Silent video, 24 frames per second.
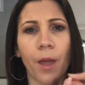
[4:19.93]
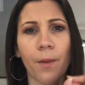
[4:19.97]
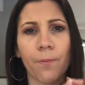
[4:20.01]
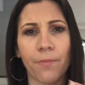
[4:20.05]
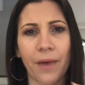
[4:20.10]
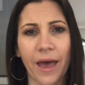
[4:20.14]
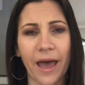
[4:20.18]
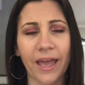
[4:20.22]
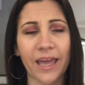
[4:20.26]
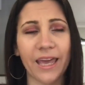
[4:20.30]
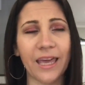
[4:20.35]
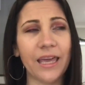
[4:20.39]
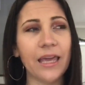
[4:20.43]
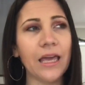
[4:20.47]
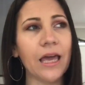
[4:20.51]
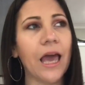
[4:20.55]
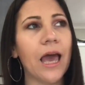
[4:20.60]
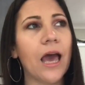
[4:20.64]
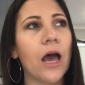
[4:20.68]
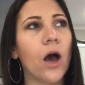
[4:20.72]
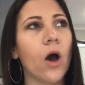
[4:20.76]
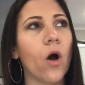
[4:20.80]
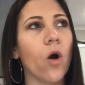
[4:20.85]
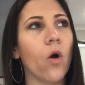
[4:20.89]
backing,
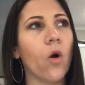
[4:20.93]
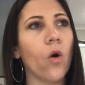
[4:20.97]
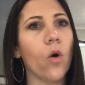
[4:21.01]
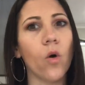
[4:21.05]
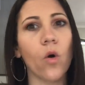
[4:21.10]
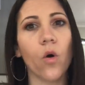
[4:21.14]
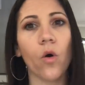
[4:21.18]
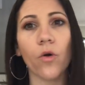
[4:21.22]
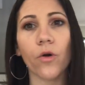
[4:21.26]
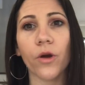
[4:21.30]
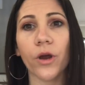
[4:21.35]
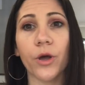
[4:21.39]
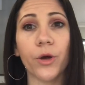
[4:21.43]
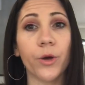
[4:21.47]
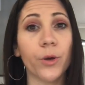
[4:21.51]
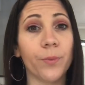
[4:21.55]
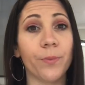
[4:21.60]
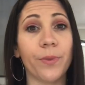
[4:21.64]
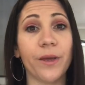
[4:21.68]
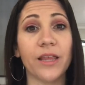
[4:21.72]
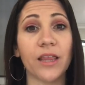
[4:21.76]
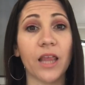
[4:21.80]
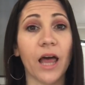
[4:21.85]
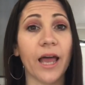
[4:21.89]
or it could
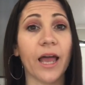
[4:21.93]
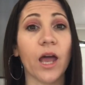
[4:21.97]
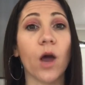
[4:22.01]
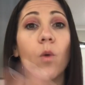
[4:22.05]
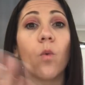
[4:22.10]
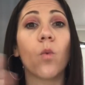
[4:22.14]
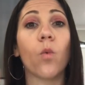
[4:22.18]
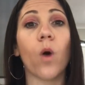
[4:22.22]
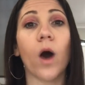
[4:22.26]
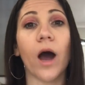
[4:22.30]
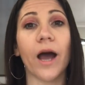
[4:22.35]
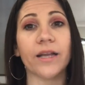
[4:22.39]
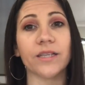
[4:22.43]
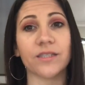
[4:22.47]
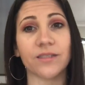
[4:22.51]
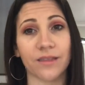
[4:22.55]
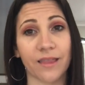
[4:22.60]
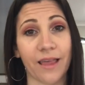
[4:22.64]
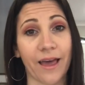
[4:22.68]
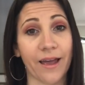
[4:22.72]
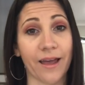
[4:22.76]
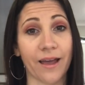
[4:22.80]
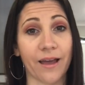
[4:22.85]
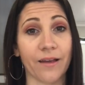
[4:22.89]
be like a white
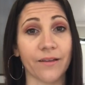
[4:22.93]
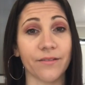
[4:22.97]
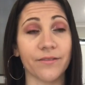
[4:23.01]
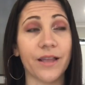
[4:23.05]
lacquer.